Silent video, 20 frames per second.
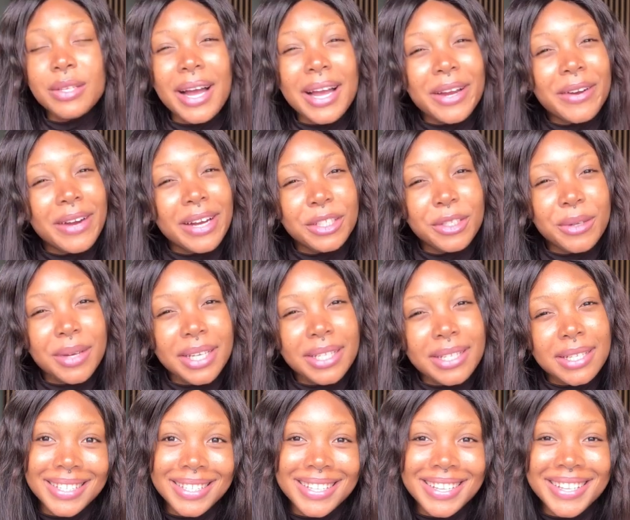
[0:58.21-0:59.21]
I
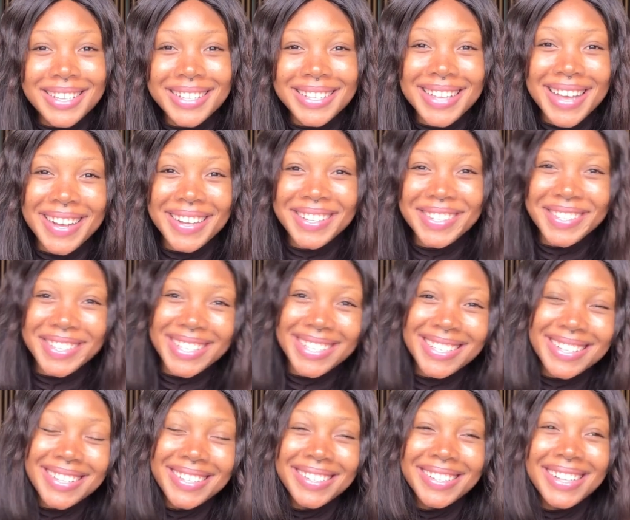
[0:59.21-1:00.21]
graduated senior secondary
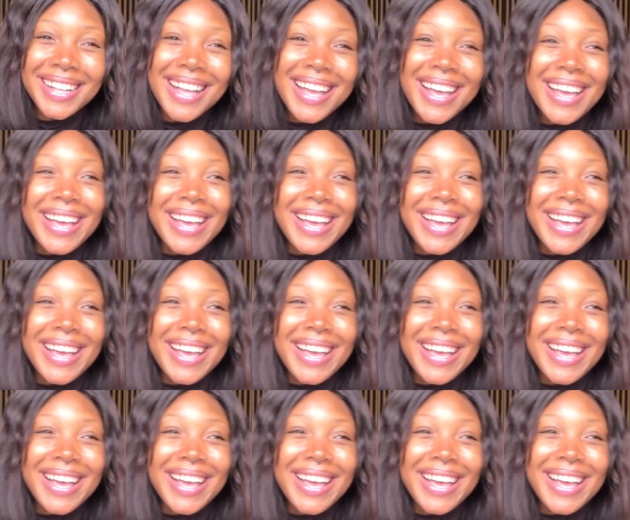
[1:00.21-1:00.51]
school